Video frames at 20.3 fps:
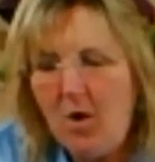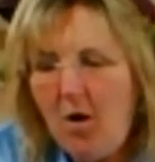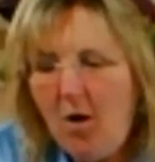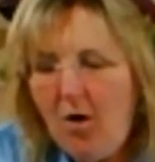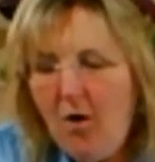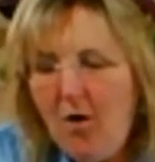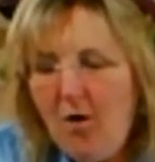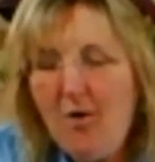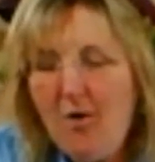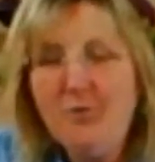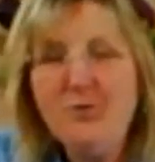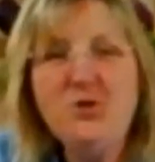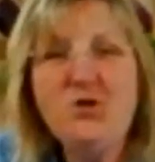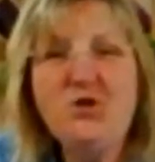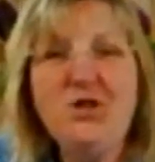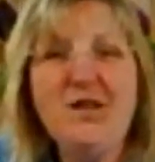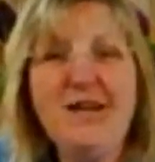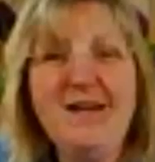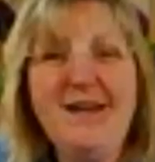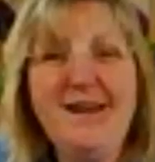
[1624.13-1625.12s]
Oh,
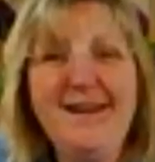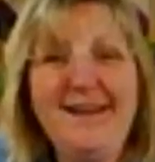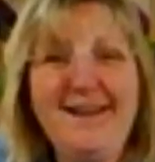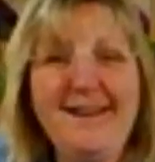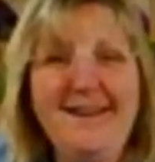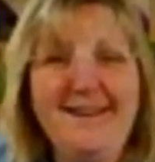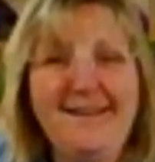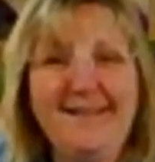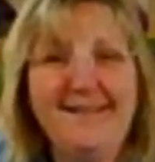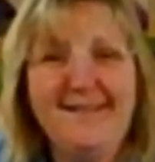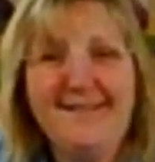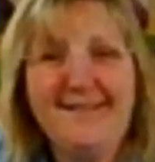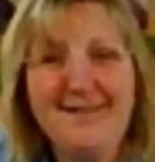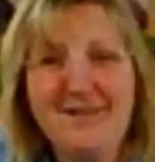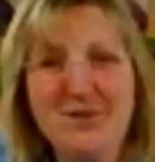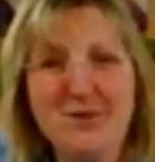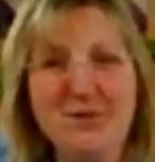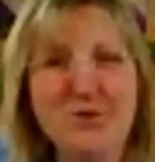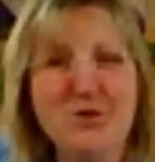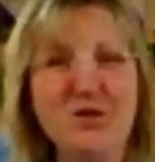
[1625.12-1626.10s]
Jean.
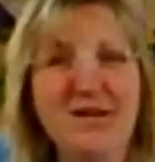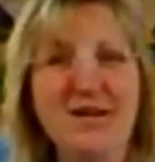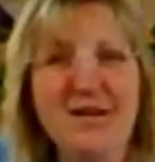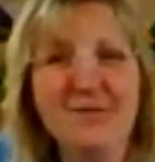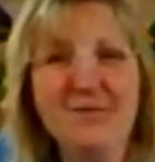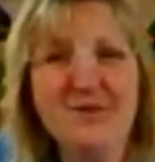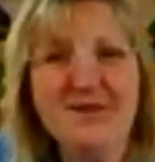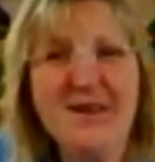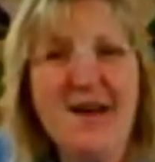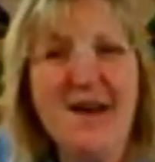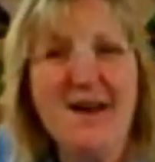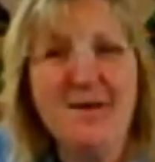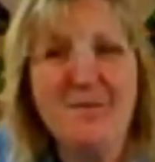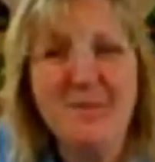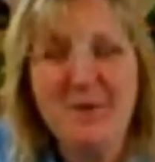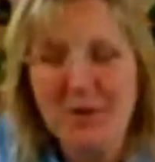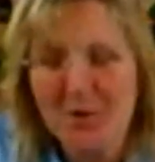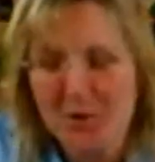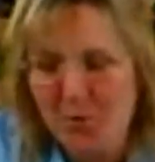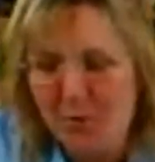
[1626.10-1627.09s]
So Jean of Cider
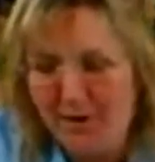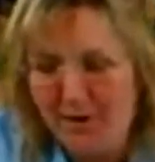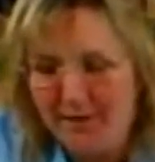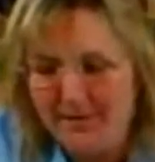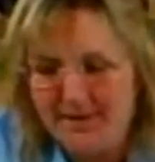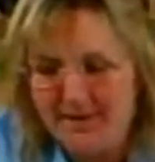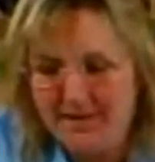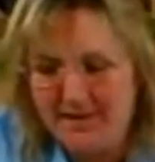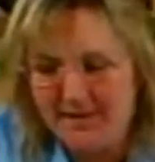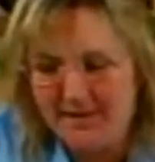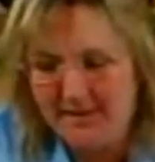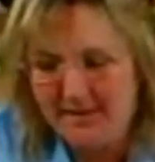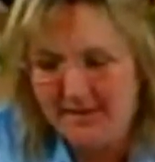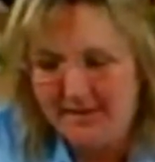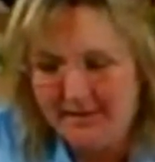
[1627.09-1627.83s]
Mill Quilts.